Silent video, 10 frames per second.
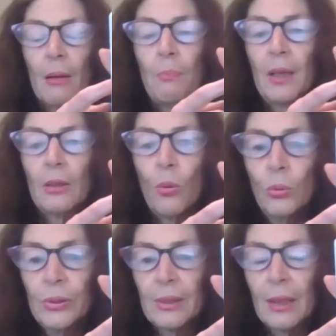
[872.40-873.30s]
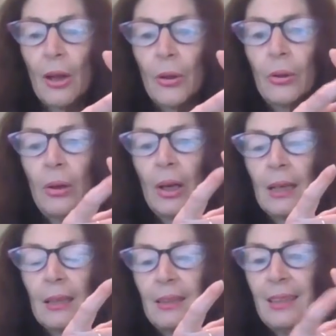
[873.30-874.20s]
But also,
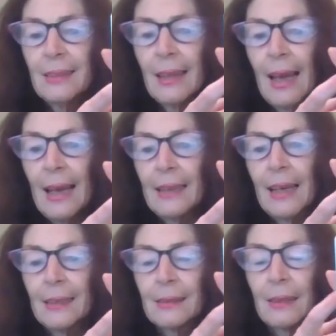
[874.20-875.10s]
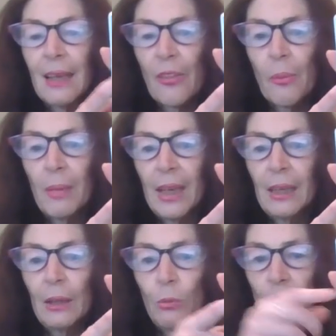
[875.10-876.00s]
this card has another
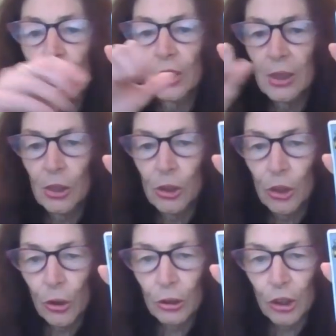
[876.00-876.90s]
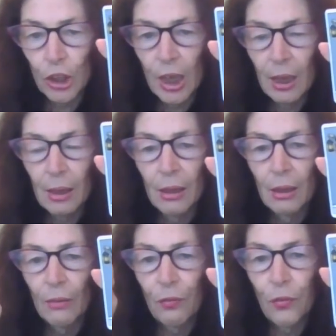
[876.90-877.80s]
meaning, which is searching
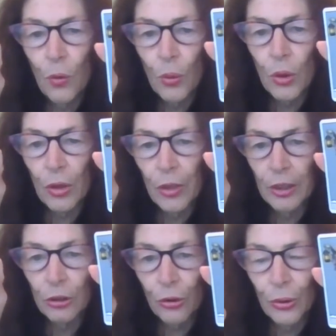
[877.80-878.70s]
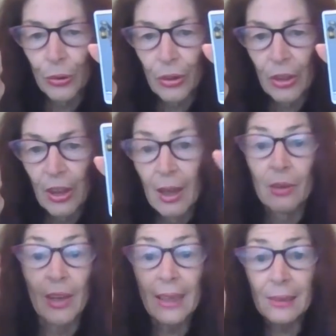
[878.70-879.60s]
for the truth.
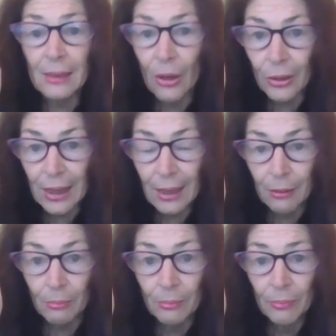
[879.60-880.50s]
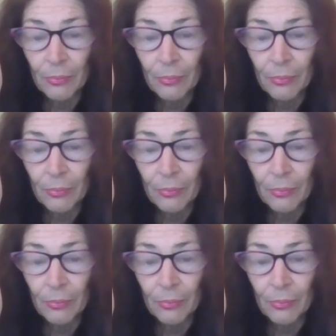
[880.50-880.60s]
That's not him.